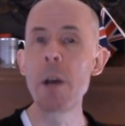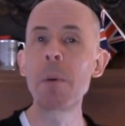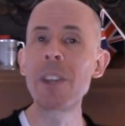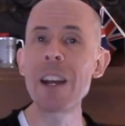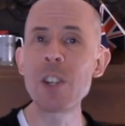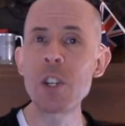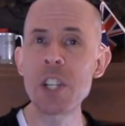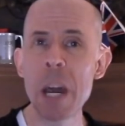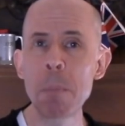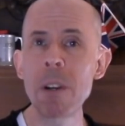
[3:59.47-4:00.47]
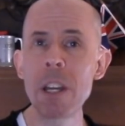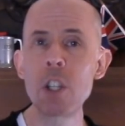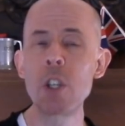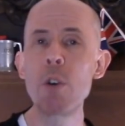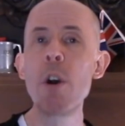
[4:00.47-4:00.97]
But that's a separate
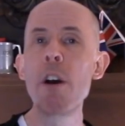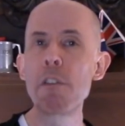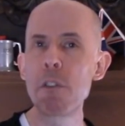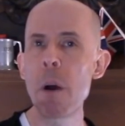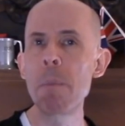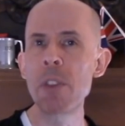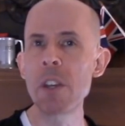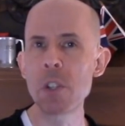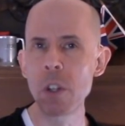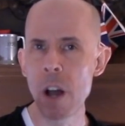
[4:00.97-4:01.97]
issue from this